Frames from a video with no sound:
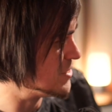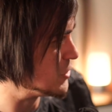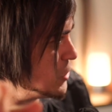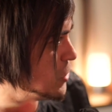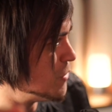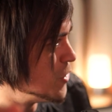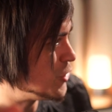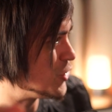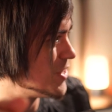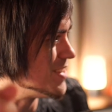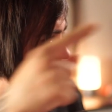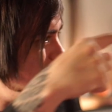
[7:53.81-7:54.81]
up there,
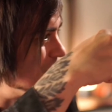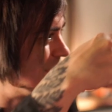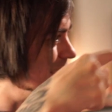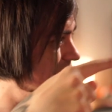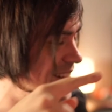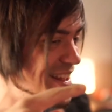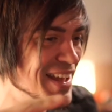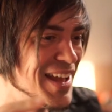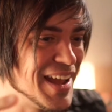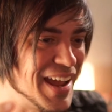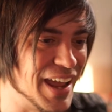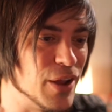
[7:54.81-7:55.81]
now it's gonna start to want
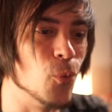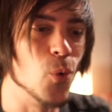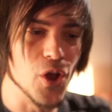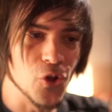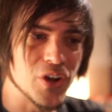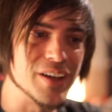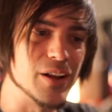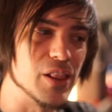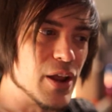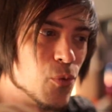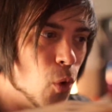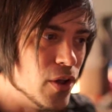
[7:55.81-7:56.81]
to try to catch up. So you can
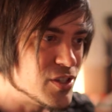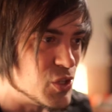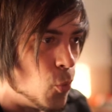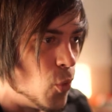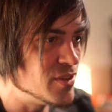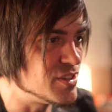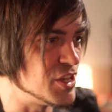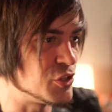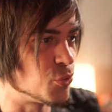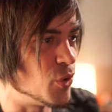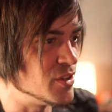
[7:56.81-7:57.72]
see me like clapping here,